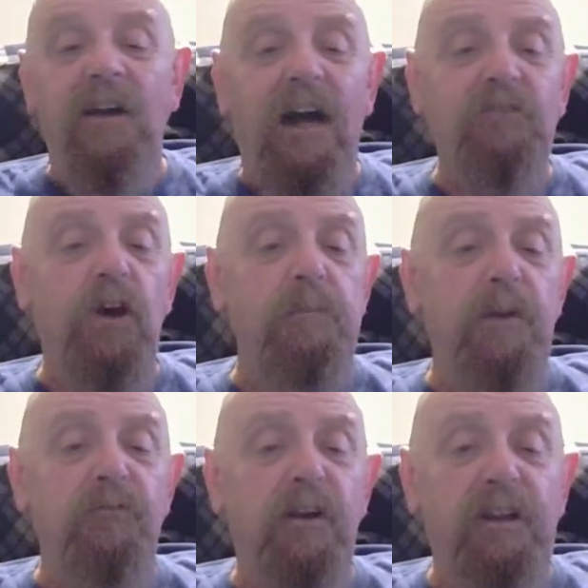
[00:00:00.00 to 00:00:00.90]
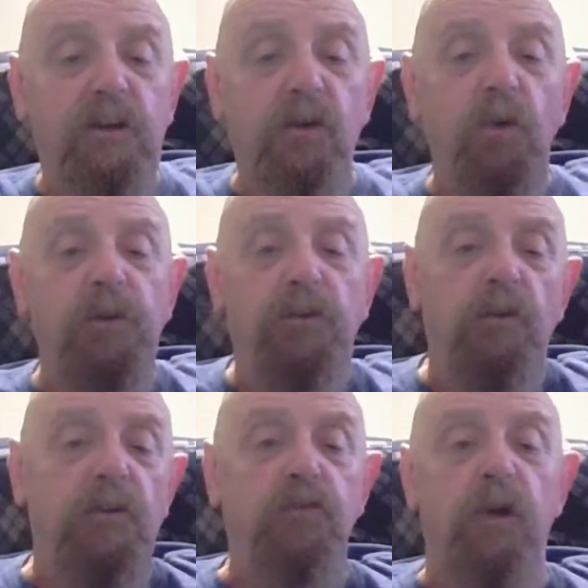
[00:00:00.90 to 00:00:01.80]
thought it'd be really cool to
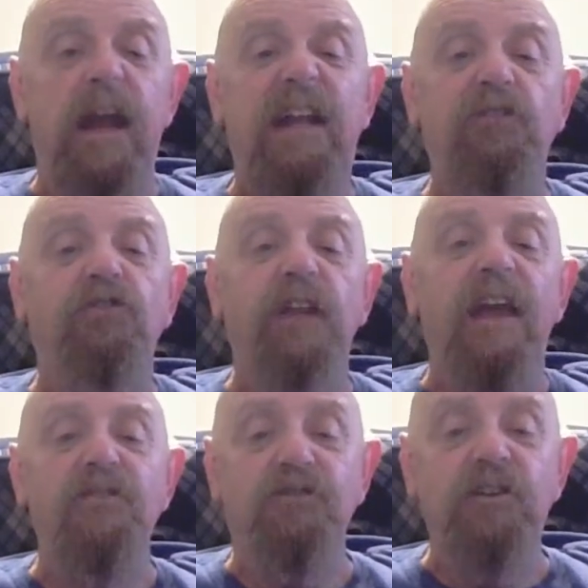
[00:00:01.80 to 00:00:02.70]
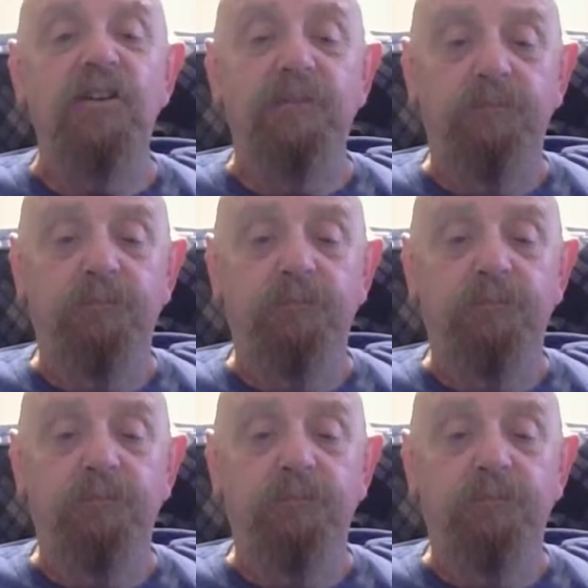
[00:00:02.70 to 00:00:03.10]
do a train station